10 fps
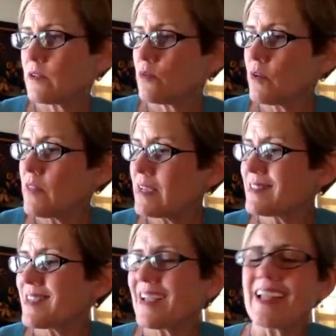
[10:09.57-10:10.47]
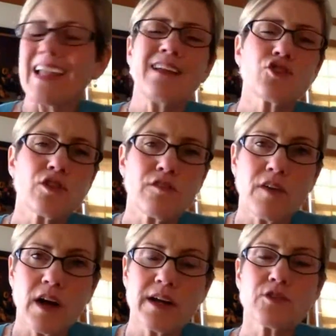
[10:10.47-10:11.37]
when they say ancient
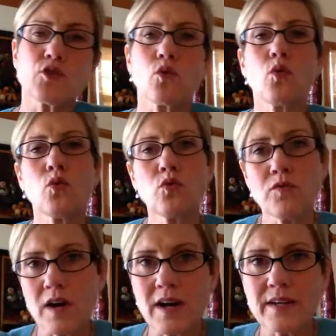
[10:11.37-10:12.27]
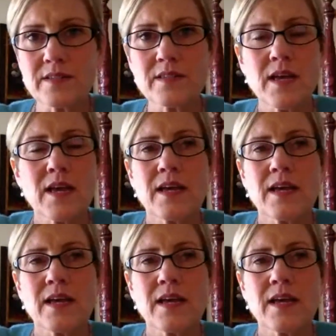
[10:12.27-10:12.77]
vines or old vines,